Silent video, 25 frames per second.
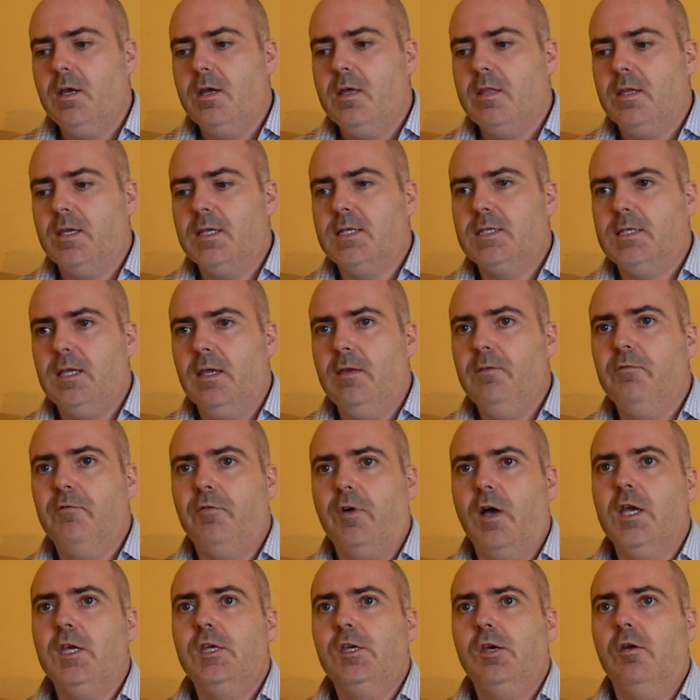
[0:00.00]
This same
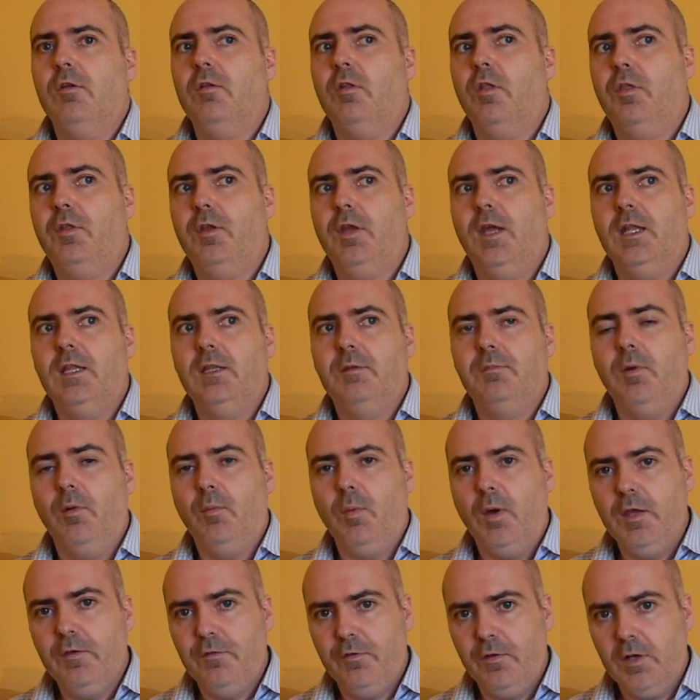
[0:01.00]
Viscount threatened my
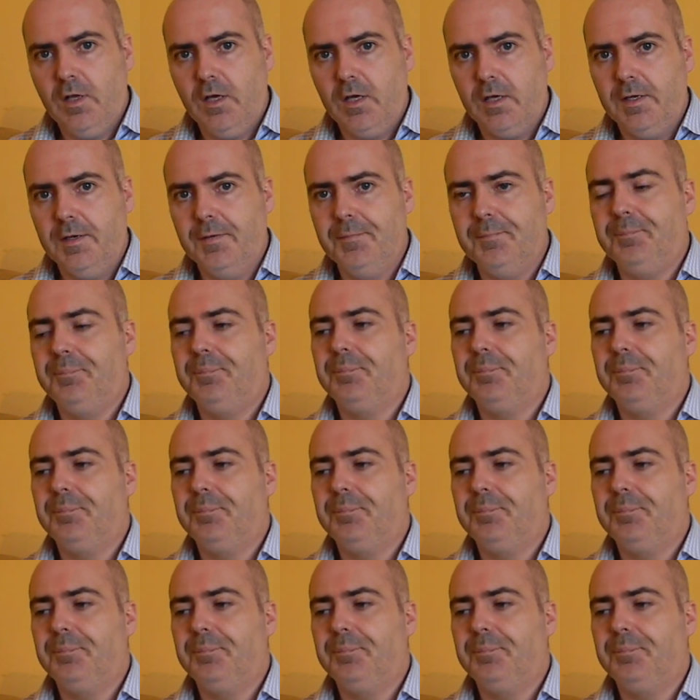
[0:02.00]
wife and I